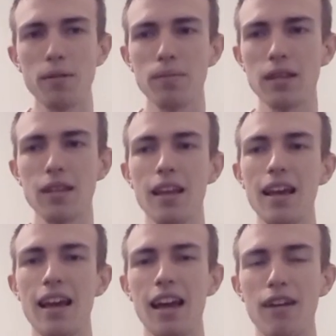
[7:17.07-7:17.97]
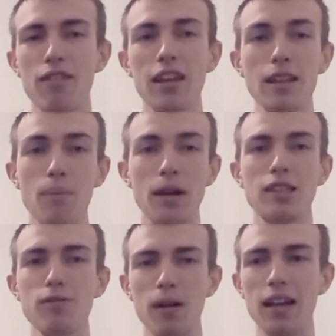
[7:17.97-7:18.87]
And I feel like the
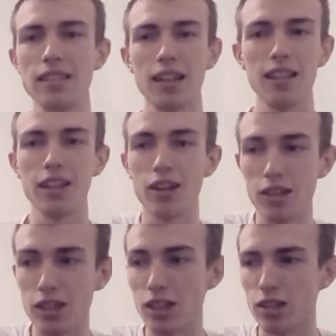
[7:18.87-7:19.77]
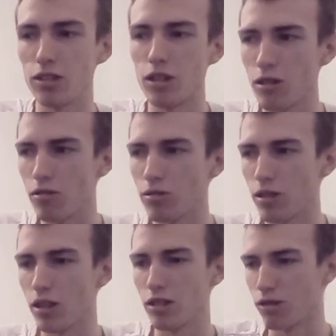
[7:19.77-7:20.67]
best way is to literally just use
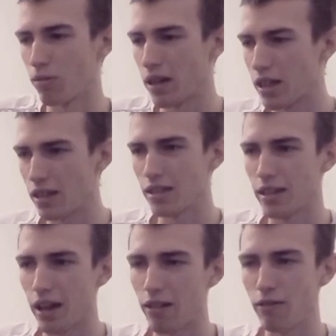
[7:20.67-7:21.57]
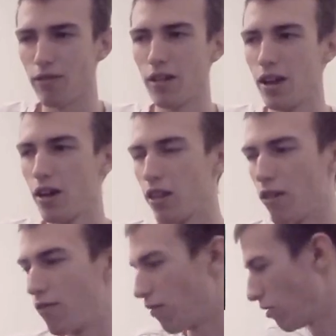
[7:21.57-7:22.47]
the Switch itself, the
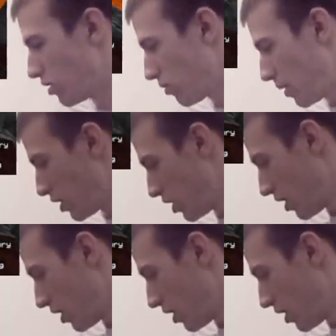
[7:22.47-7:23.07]
first Switch,